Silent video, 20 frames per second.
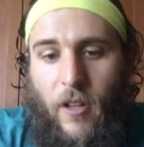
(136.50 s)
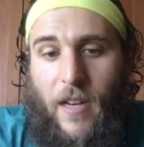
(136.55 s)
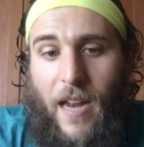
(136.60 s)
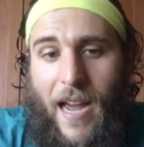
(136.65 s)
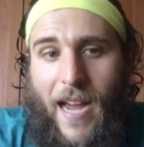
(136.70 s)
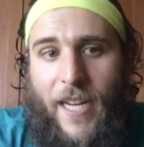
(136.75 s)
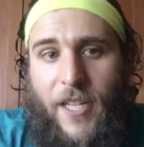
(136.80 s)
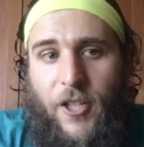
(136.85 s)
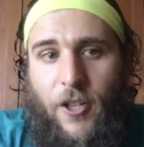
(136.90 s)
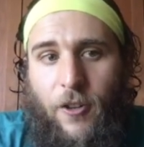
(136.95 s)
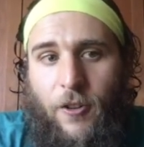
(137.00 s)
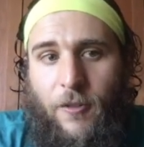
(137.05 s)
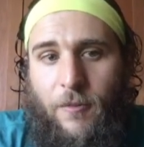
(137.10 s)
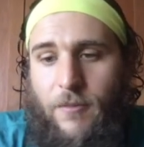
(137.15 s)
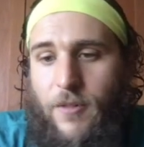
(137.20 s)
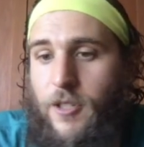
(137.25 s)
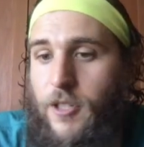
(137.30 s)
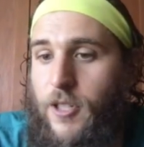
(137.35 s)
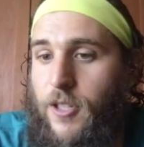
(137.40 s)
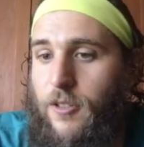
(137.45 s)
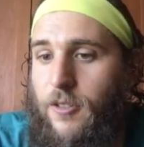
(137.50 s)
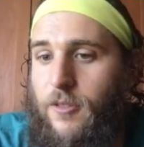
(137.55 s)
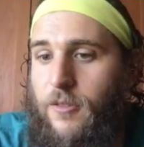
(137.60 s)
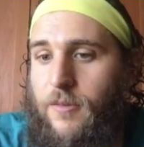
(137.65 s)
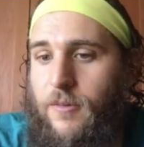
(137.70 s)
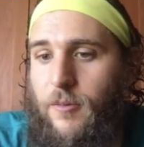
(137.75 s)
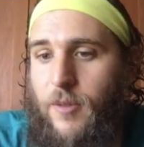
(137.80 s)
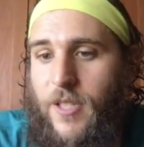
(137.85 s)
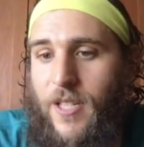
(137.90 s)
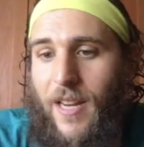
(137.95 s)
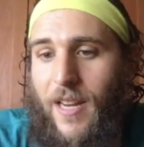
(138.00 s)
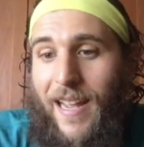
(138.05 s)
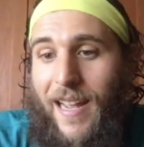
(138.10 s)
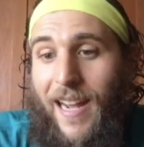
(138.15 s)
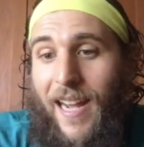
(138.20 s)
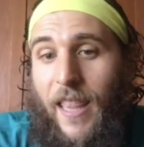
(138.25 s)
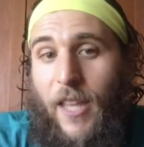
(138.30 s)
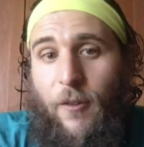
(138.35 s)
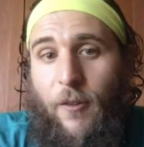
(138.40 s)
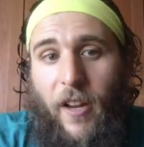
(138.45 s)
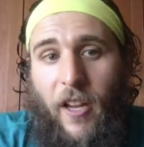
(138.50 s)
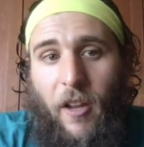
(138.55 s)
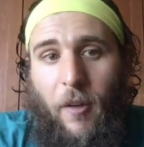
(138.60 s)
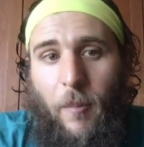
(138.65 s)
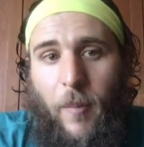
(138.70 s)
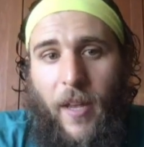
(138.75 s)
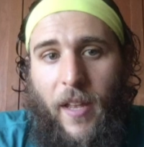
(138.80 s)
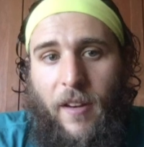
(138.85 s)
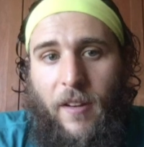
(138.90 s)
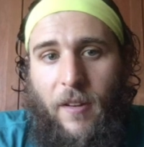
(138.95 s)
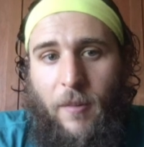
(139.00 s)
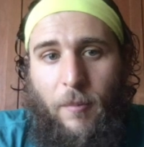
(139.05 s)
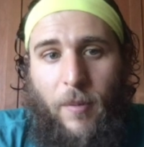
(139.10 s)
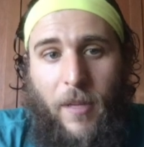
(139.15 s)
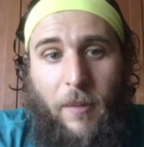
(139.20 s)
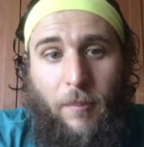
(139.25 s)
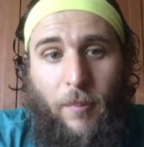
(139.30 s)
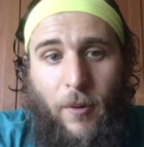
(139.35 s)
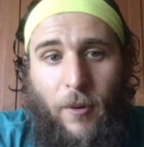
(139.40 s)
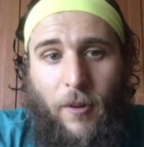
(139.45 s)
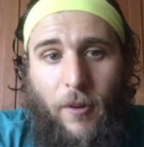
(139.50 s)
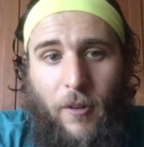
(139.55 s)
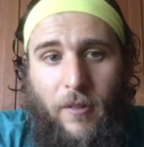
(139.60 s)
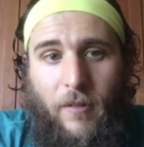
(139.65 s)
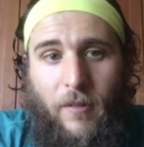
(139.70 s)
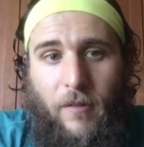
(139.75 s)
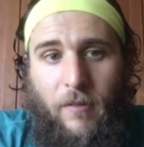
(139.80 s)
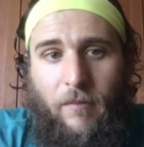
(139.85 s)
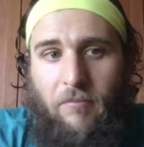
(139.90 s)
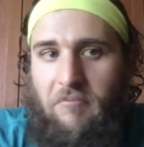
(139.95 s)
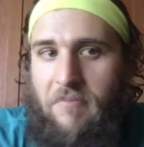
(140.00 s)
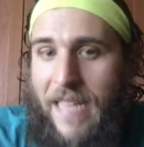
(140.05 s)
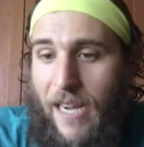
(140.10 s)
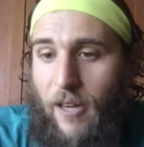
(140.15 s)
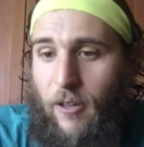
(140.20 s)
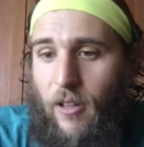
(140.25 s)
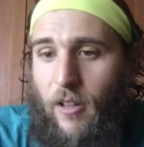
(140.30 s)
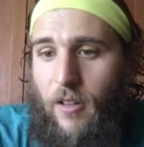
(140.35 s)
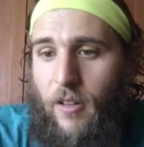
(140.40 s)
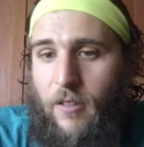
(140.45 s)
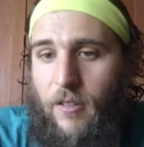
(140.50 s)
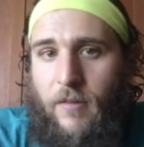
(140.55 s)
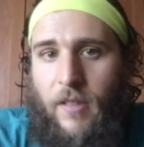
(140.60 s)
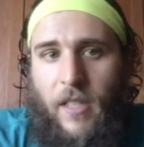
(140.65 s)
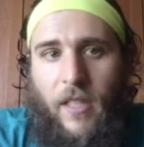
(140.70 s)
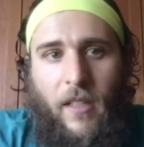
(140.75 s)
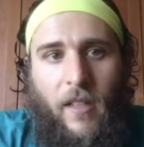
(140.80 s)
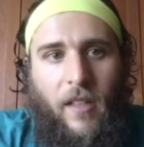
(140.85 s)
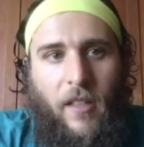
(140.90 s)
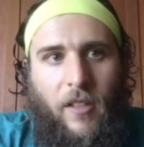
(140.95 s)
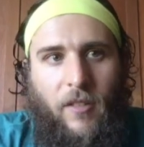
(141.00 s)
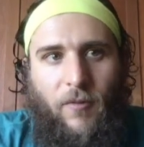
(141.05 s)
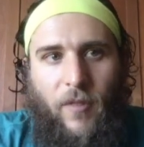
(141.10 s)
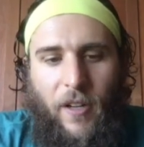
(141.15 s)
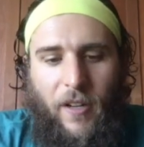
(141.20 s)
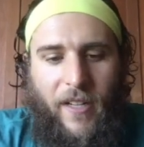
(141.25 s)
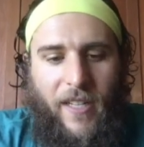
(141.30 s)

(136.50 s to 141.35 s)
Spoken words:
iTerm2, which I highly recommend people download. It's very